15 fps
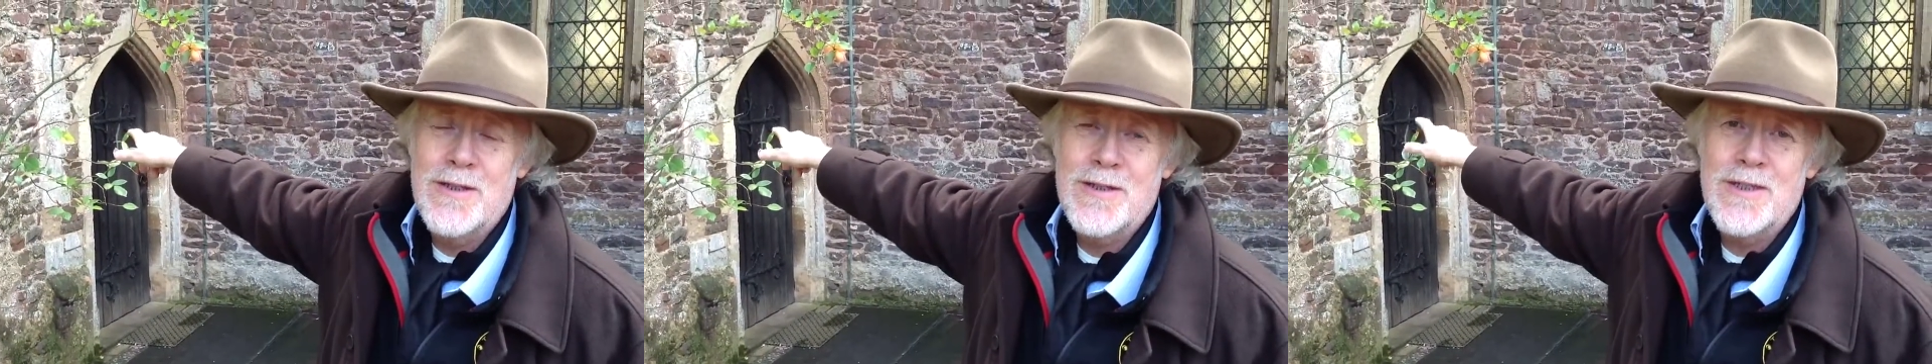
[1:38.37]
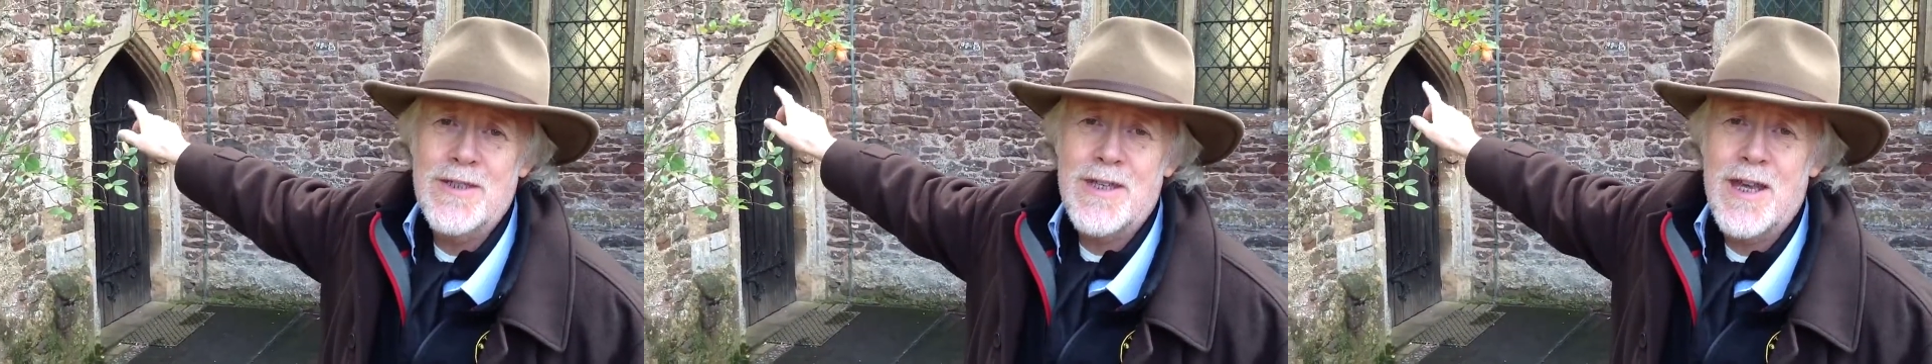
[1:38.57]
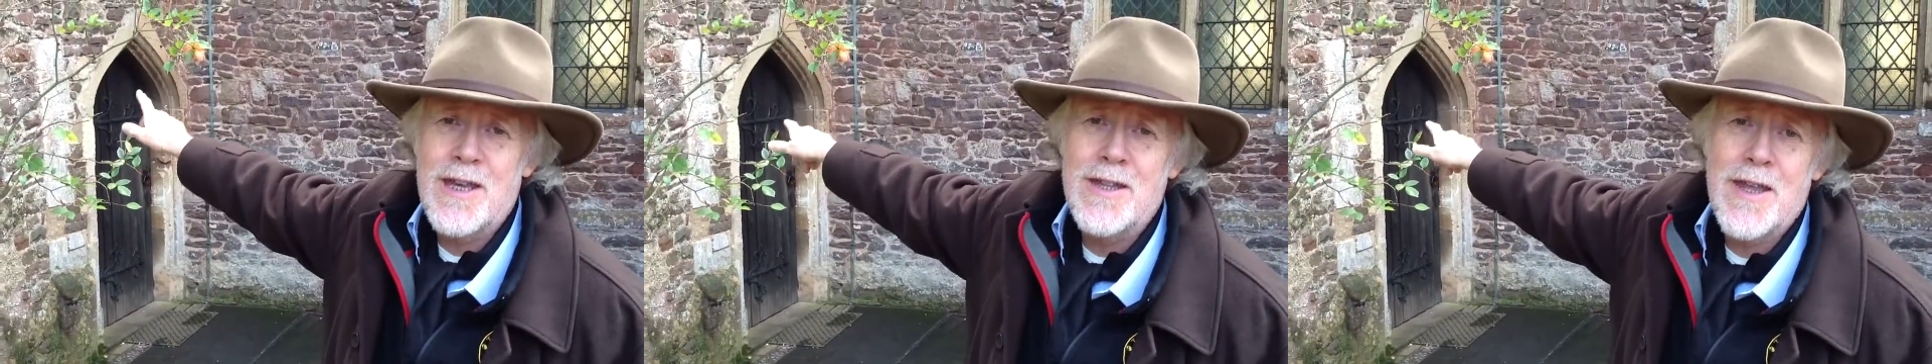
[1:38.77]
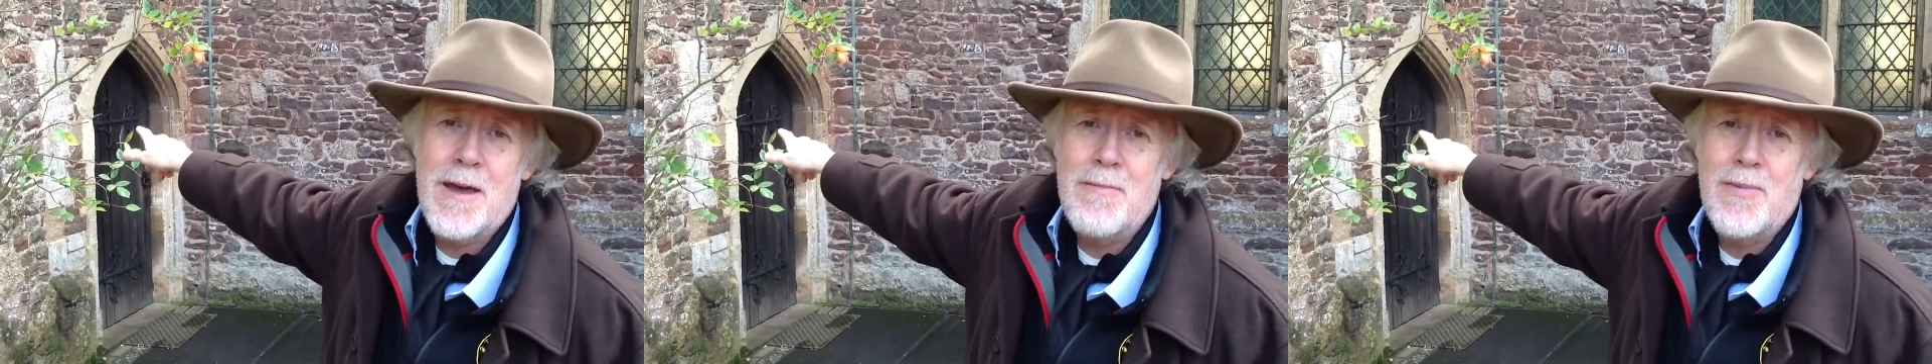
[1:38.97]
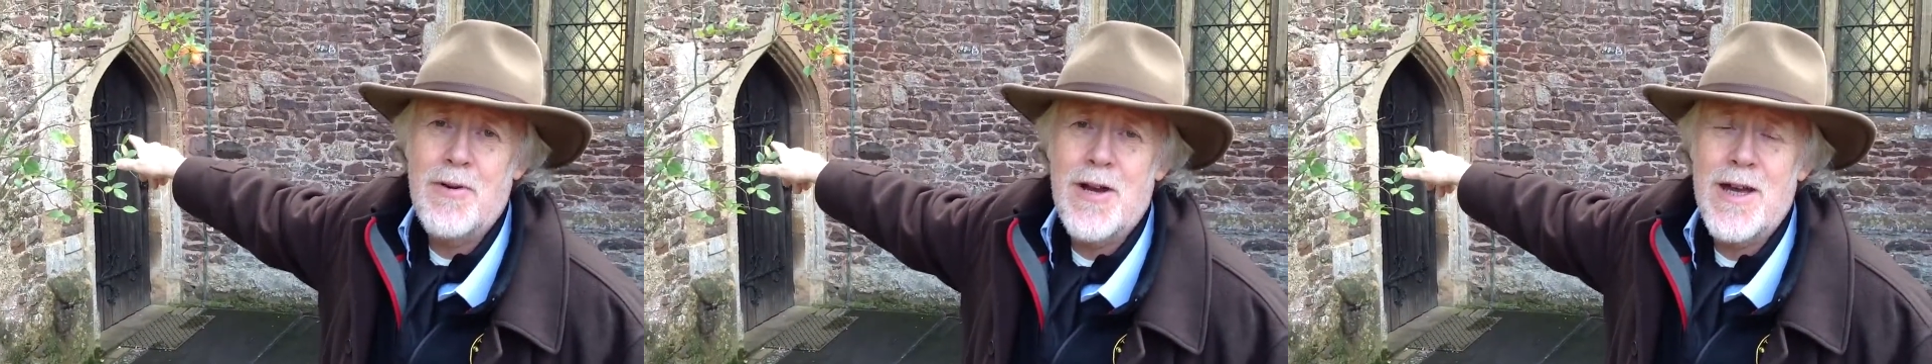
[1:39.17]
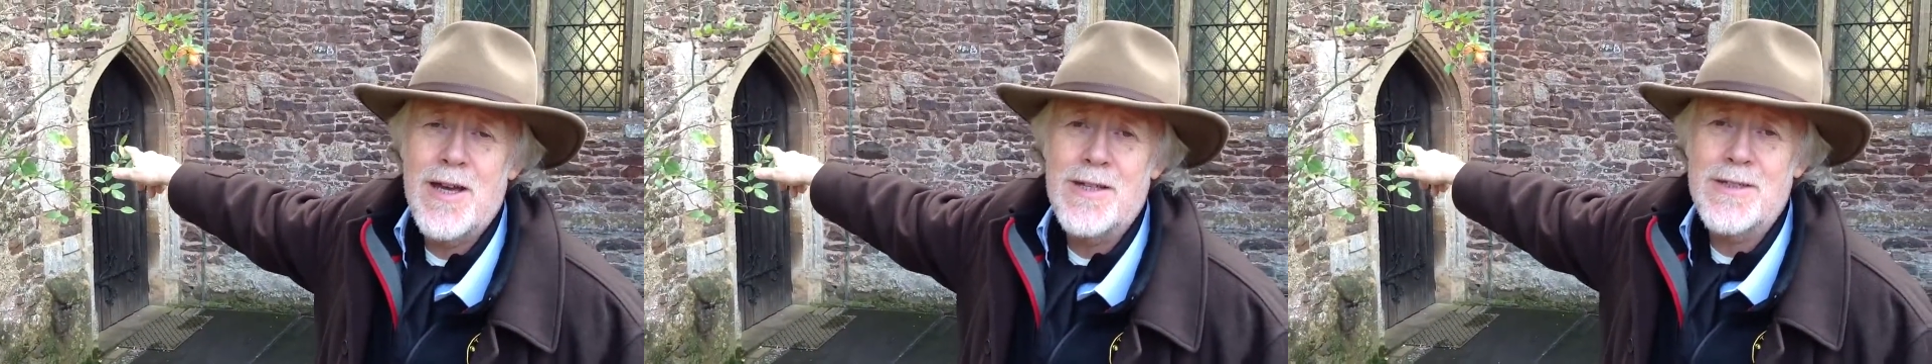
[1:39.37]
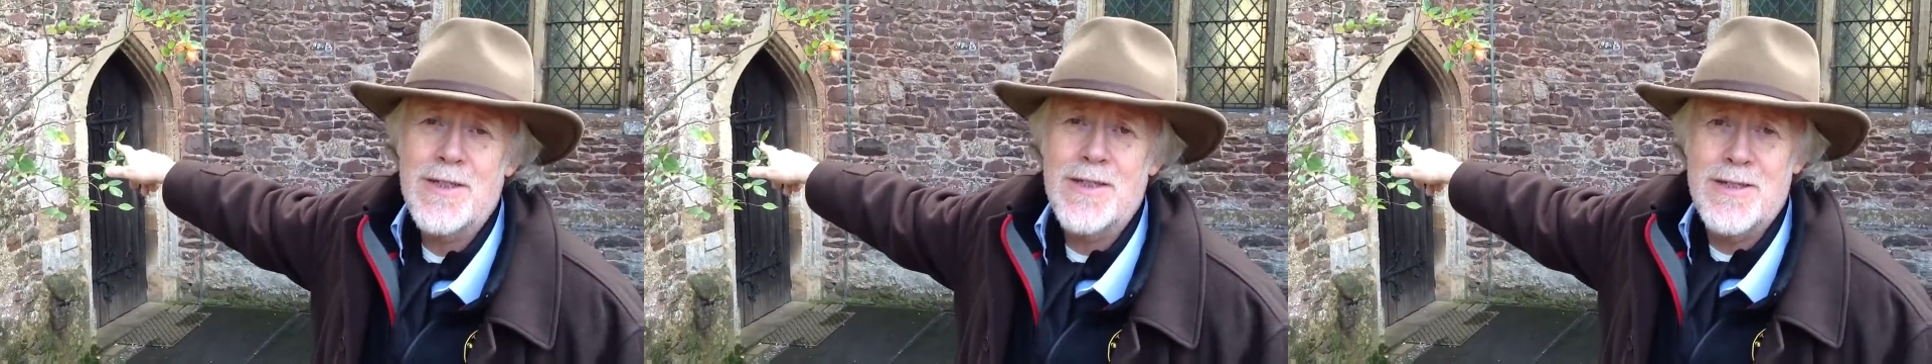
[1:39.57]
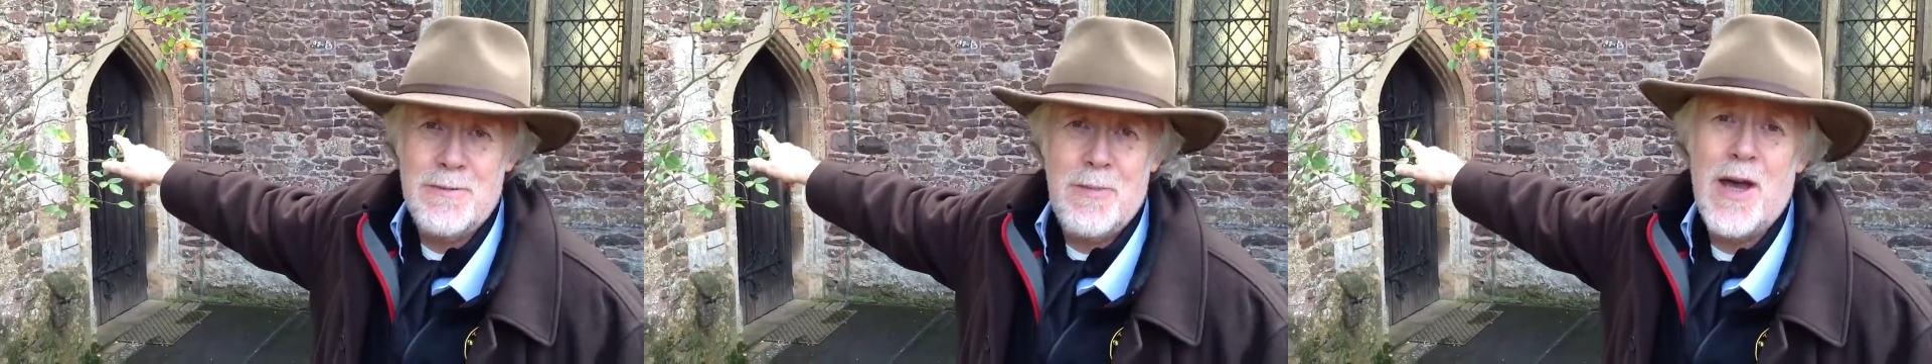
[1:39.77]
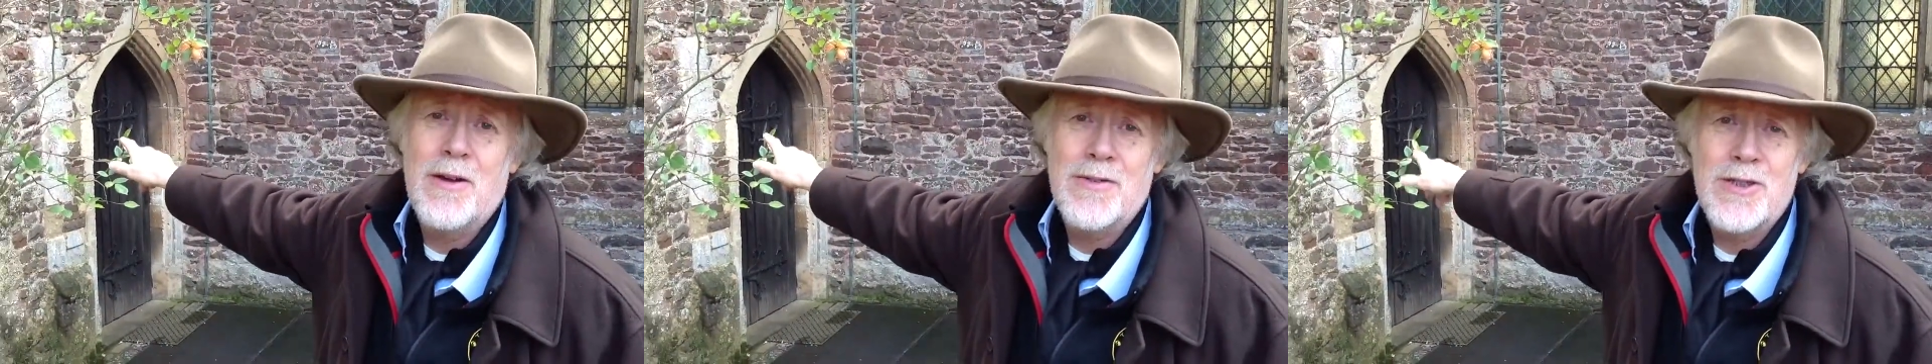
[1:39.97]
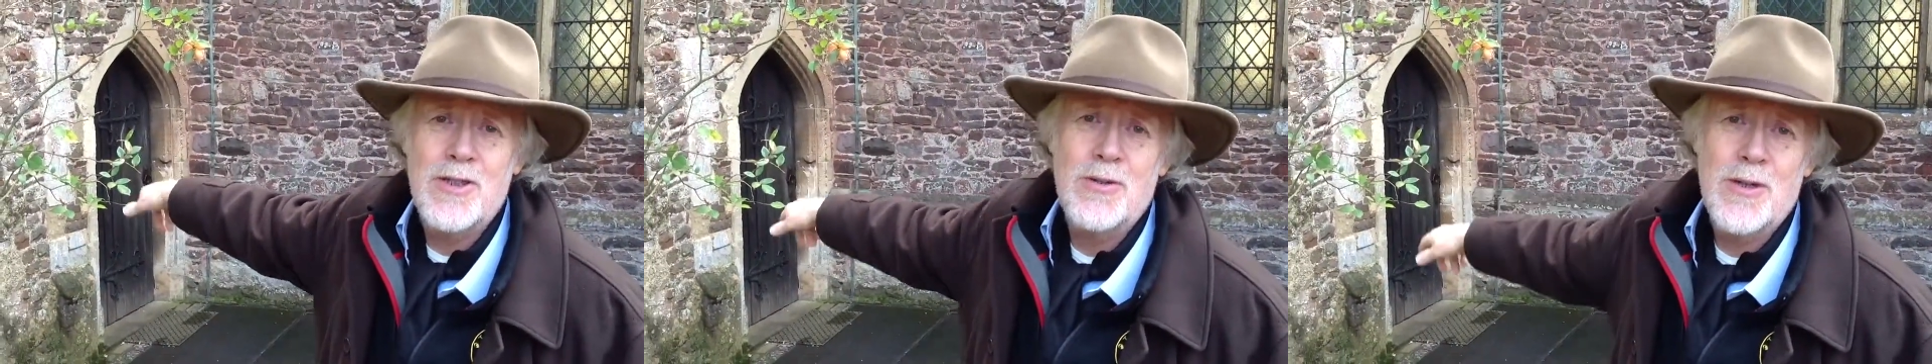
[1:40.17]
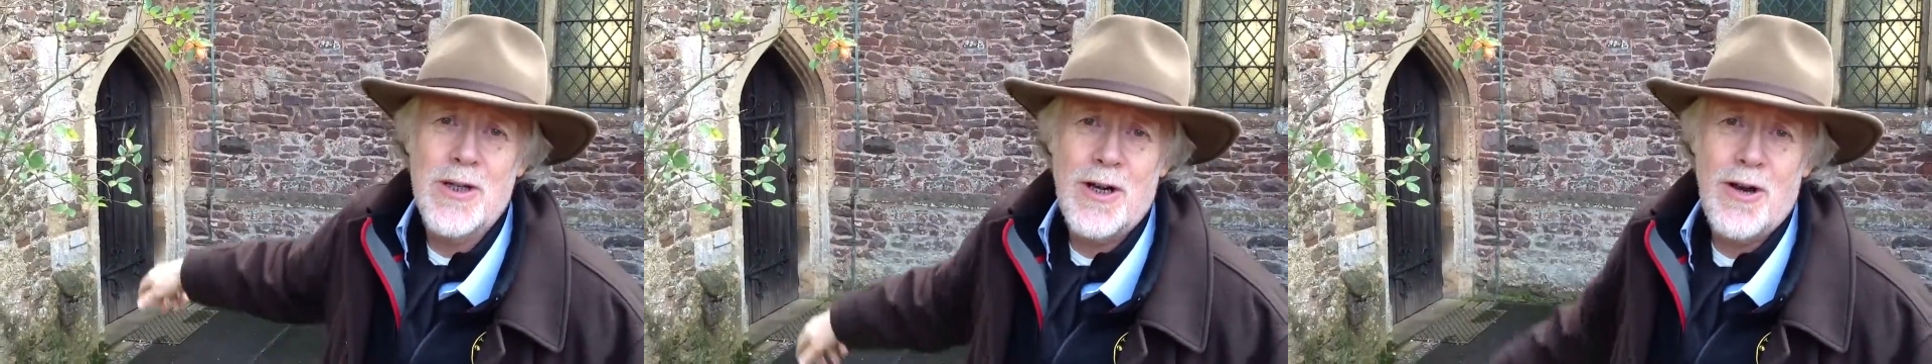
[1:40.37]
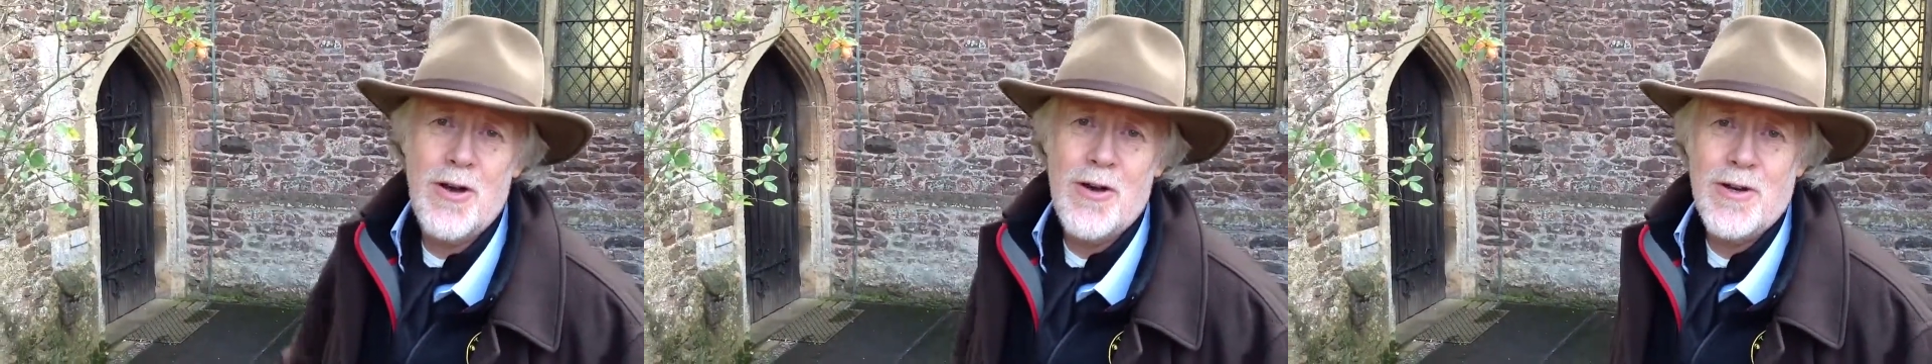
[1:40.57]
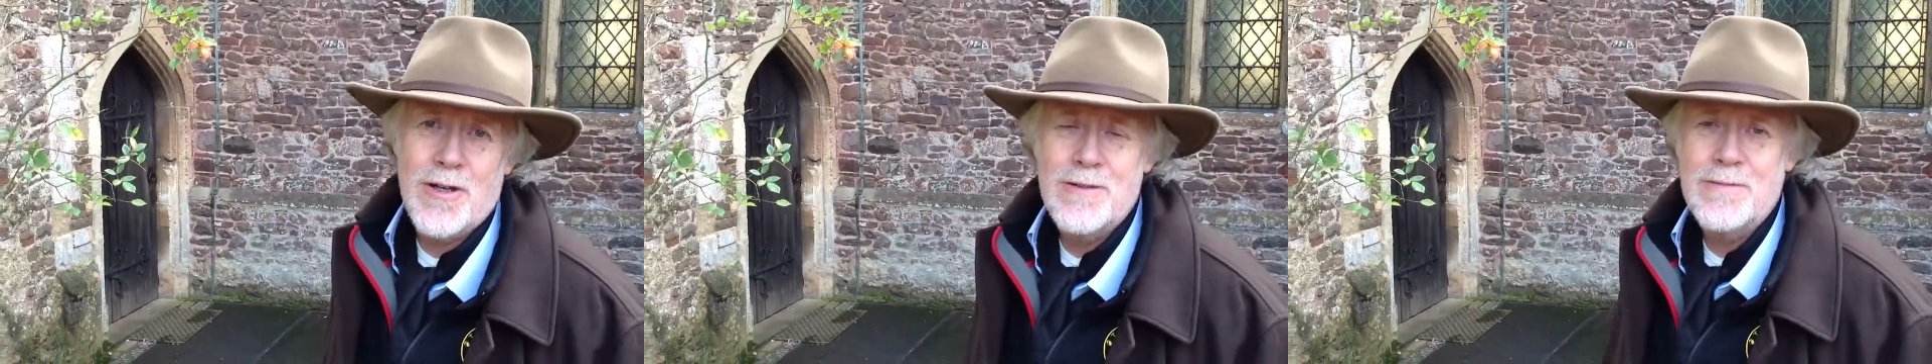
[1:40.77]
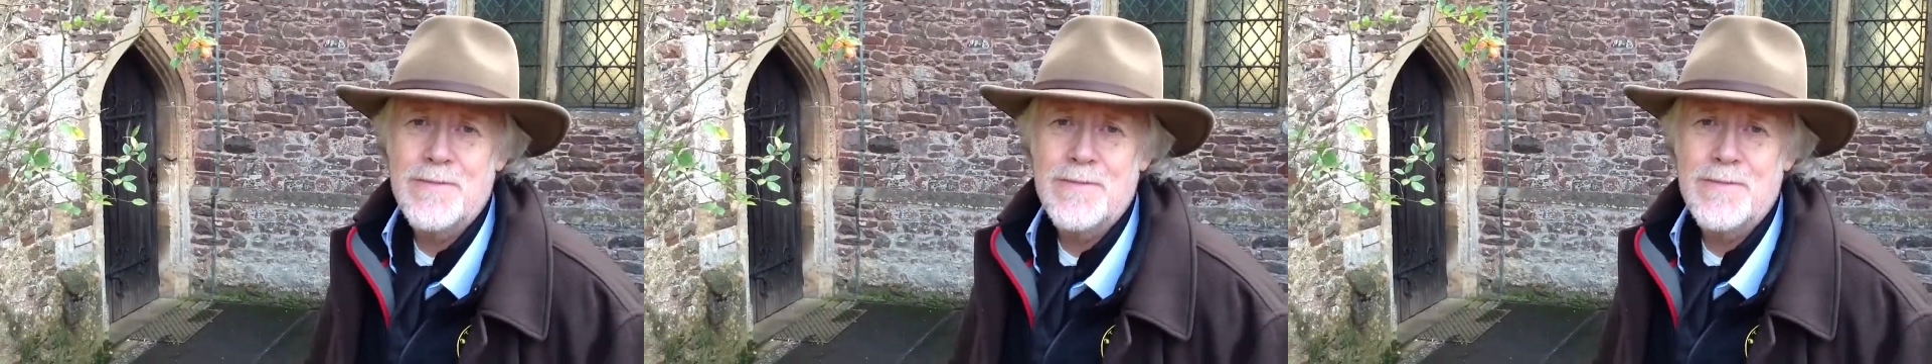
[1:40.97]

to say their prayers at about 2 o'clock.